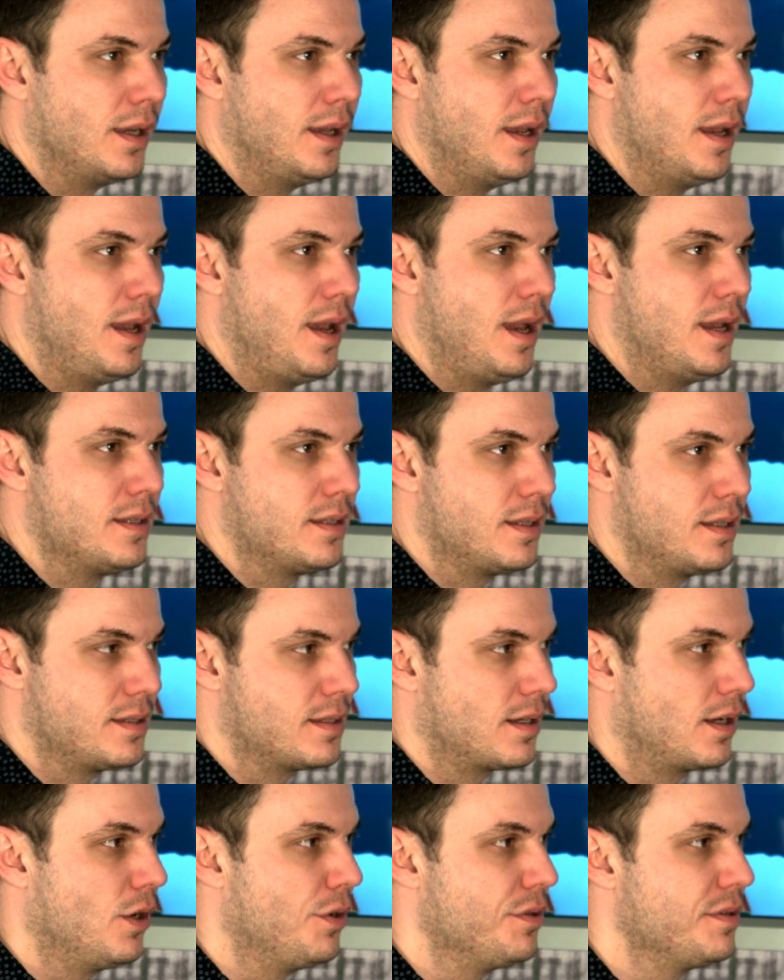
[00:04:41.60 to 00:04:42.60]
as
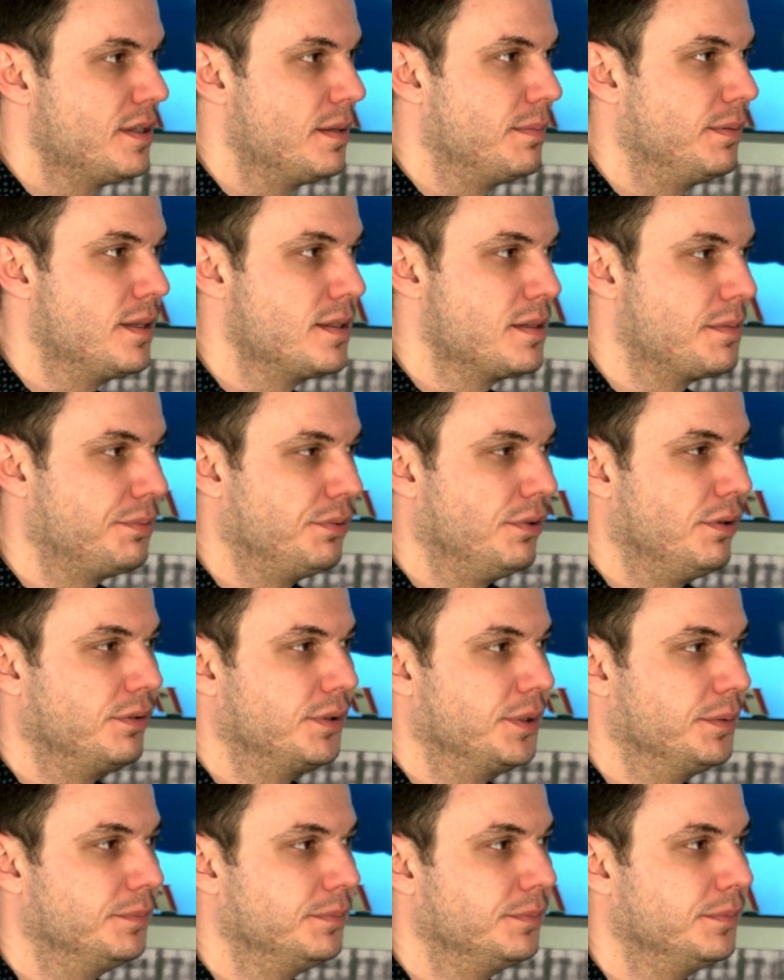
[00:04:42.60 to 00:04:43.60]
a concept, as a
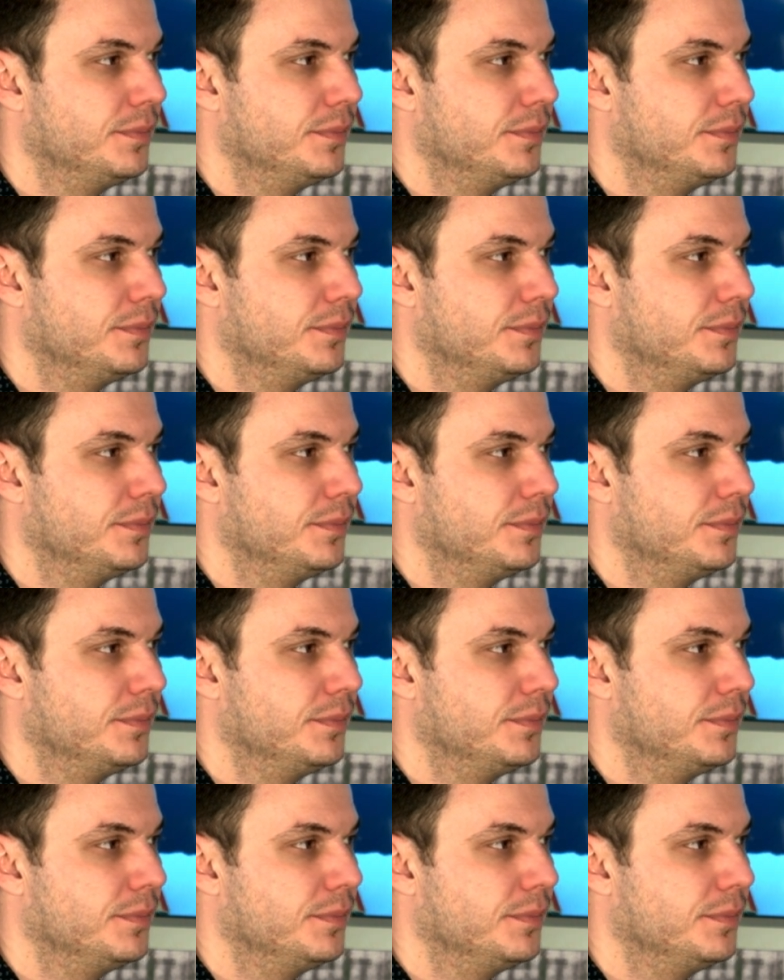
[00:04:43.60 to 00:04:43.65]
program?